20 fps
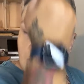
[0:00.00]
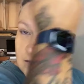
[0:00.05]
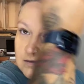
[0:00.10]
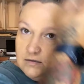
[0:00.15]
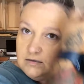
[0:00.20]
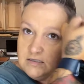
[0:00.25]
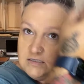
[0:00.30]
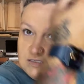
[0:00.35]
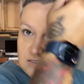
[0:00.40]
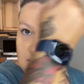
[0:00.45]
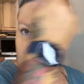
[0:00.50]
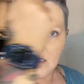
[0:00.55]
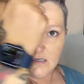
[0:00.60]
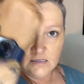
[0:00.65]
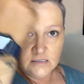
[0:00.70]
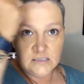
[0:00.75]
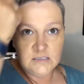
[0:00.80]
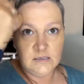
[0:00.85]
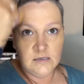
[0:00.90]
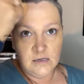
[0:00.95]
This
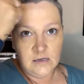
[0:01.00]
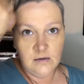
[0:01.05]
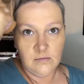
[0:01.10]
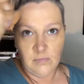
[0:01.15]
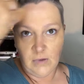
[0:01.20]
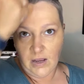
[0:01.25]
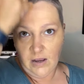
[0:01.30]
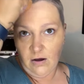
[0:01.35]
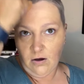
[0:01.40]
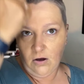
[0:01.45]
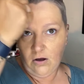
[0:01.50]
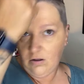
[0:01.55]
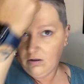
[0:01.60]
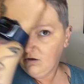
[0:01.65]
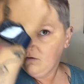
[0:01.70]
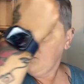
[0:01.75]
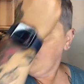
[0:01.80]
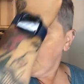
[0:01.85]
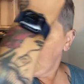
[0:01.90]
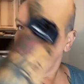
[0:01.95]
is my all
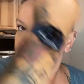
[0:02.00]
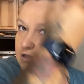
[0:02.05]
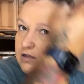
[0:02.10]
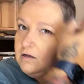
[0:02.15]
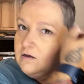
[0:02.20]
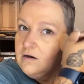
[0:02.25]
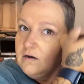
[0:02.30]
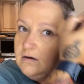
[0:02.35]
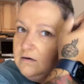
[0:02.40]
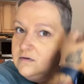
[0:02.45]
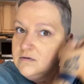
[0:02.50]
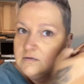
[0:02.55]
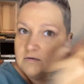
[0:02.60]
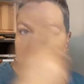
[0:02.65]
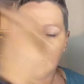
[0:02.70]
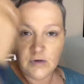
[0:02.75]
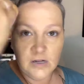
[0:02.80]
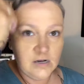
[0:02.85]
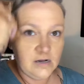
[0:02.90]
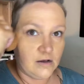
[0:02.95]
over color.
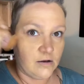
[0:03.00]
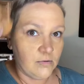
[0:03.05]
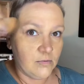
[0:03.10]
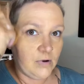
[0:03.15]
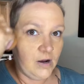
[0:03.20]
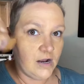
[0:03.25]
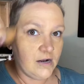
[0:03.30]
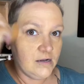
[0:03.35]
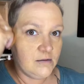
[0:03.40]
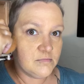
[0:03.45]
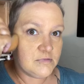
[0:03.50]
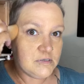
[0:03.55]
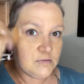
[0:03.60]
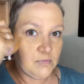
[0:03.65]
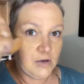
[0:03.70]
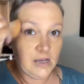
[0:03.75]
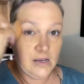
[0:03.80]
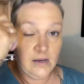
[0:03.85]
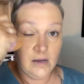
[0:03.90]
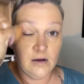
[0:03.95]
I'm getting it right up to
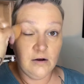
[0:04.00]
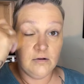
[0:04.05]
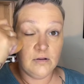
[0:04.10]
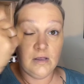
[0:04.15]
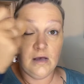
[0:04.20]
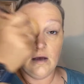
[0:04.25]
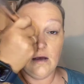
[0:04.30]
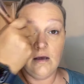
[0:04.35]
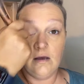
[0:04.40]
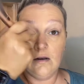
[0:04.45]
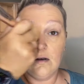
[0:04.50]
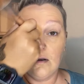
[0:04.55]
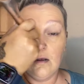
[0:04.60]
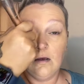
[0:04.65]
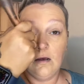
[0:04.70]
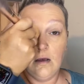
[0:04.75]
my hairline.